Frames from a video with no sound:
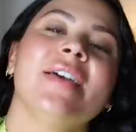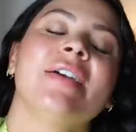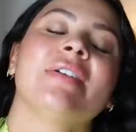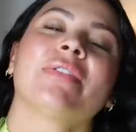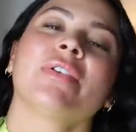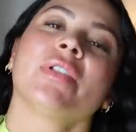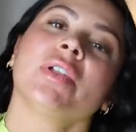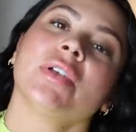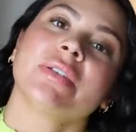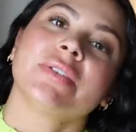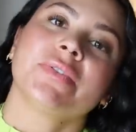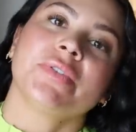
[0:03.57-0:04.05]

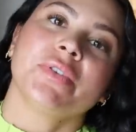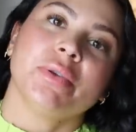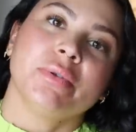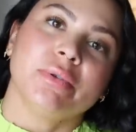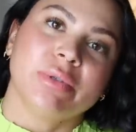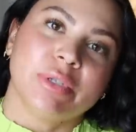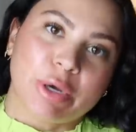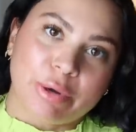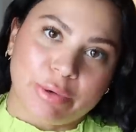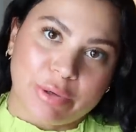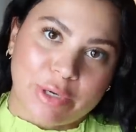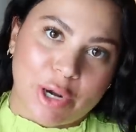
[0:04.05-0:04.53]
For those of you
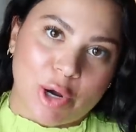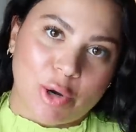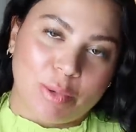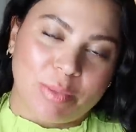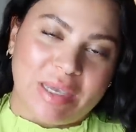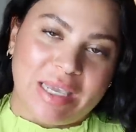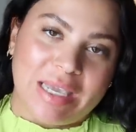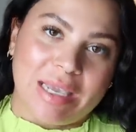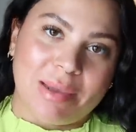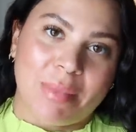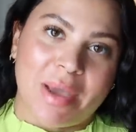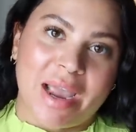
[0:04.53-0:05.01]
who don't know
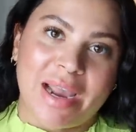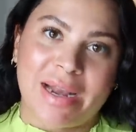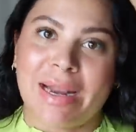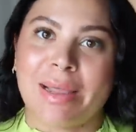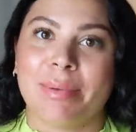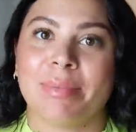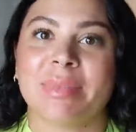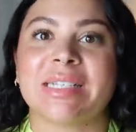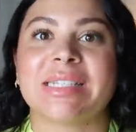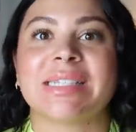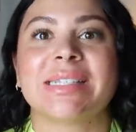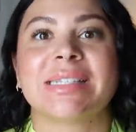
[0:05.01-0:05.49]
me, my
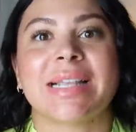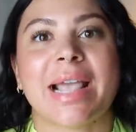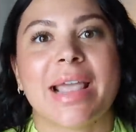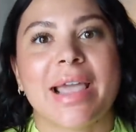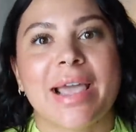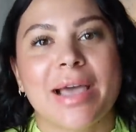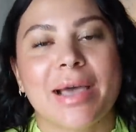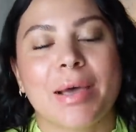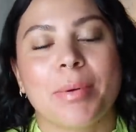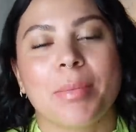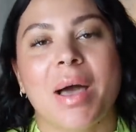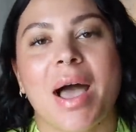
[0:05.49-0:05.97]
name is
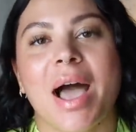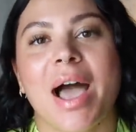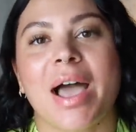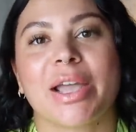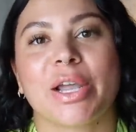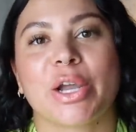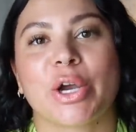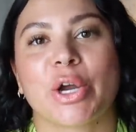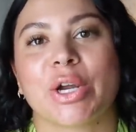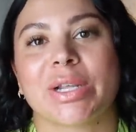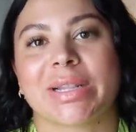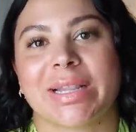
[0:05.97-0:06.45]
Sam.
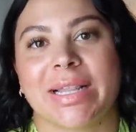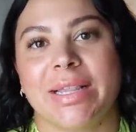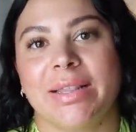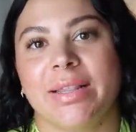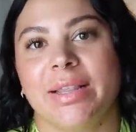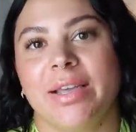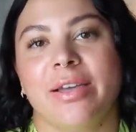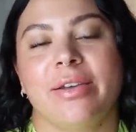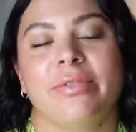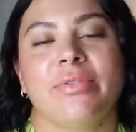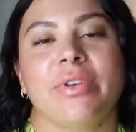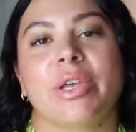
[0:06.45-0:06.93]
I currently
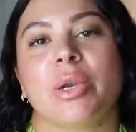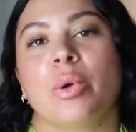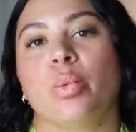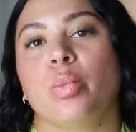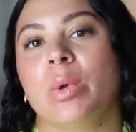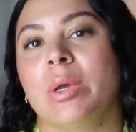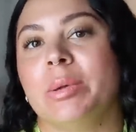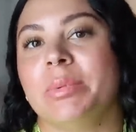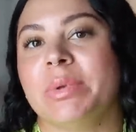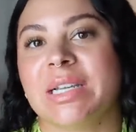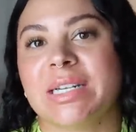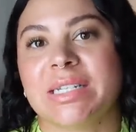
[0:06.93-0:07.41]
live in
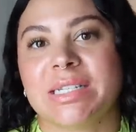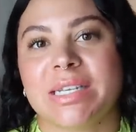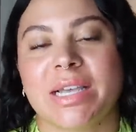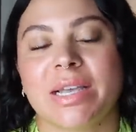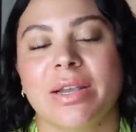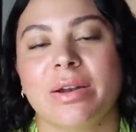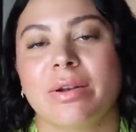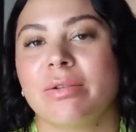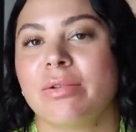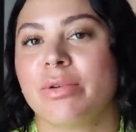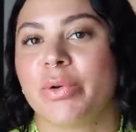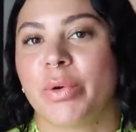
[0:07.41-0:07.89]

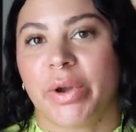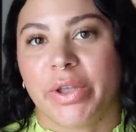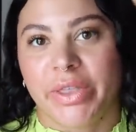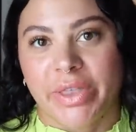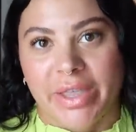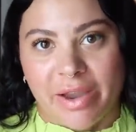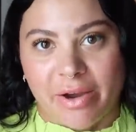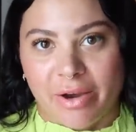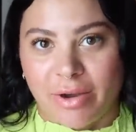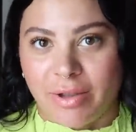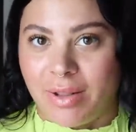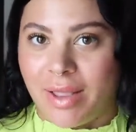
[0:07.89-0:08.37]
Wilmington,
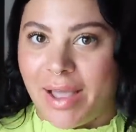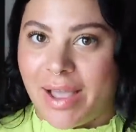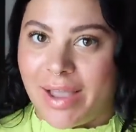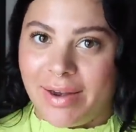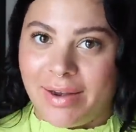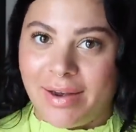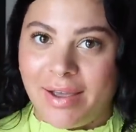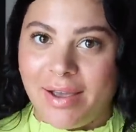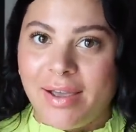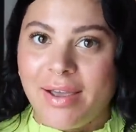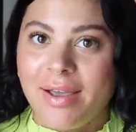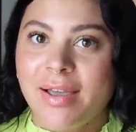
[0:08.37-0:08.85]
North
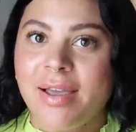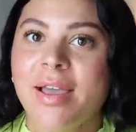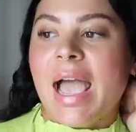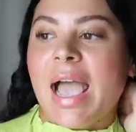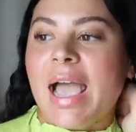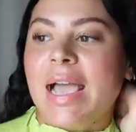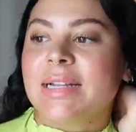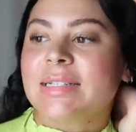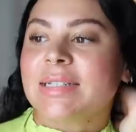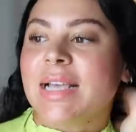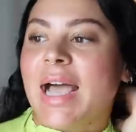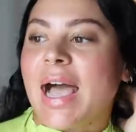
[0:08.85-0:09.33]
Carolina,
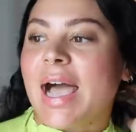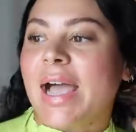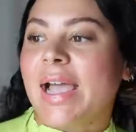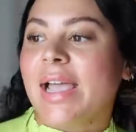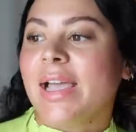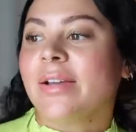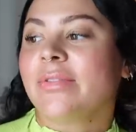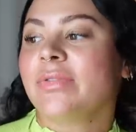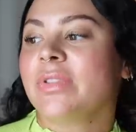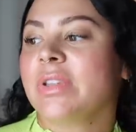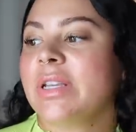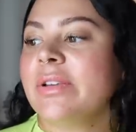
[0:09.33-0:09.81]
and I
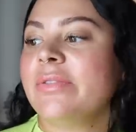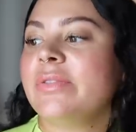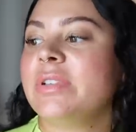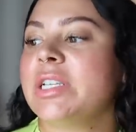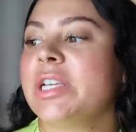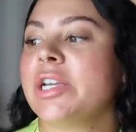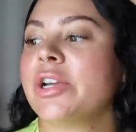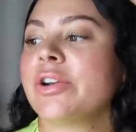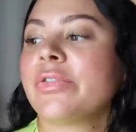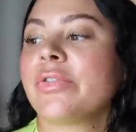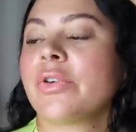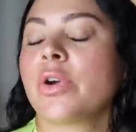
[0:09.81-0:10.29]
have lived
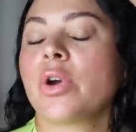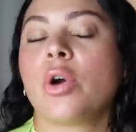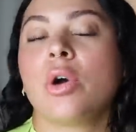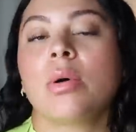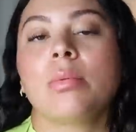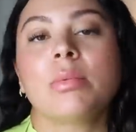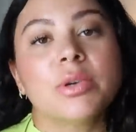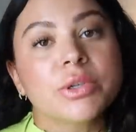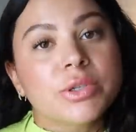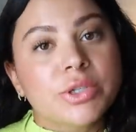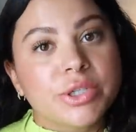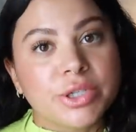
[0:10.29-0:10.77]
here for
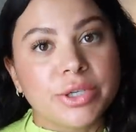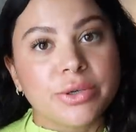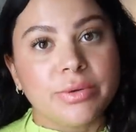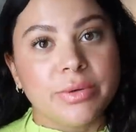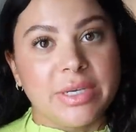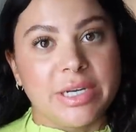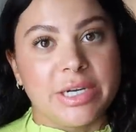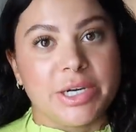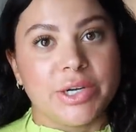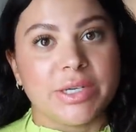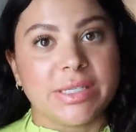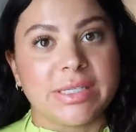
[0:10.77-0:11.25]
almost two
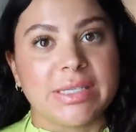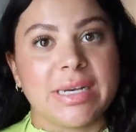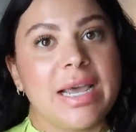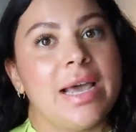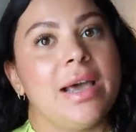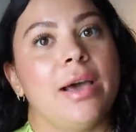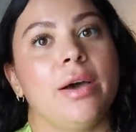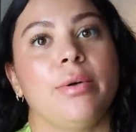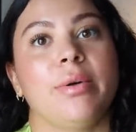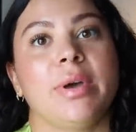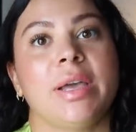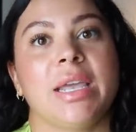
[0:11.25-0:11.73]
years
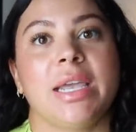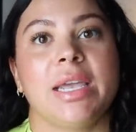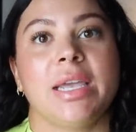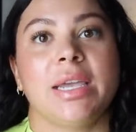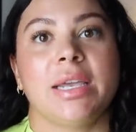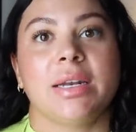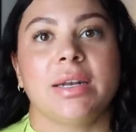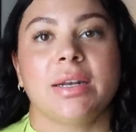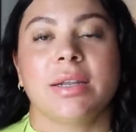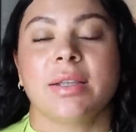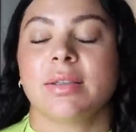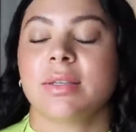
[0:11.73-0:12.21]
now
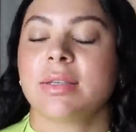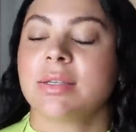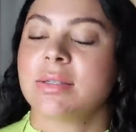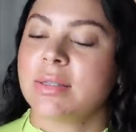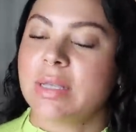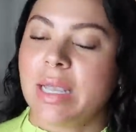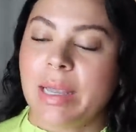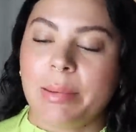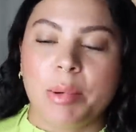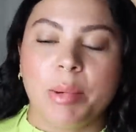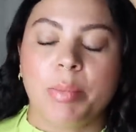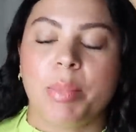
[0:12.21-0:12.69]
in the
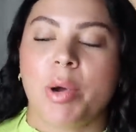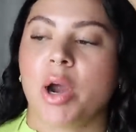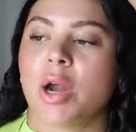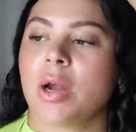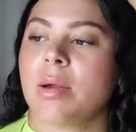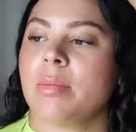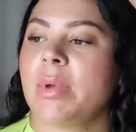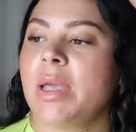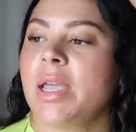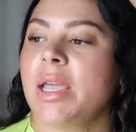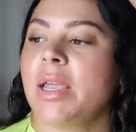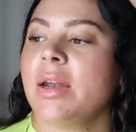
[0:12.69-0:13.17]
same
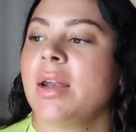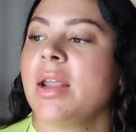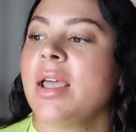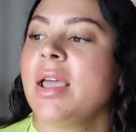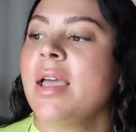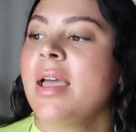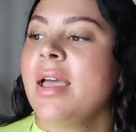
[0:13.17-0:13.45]
apartment.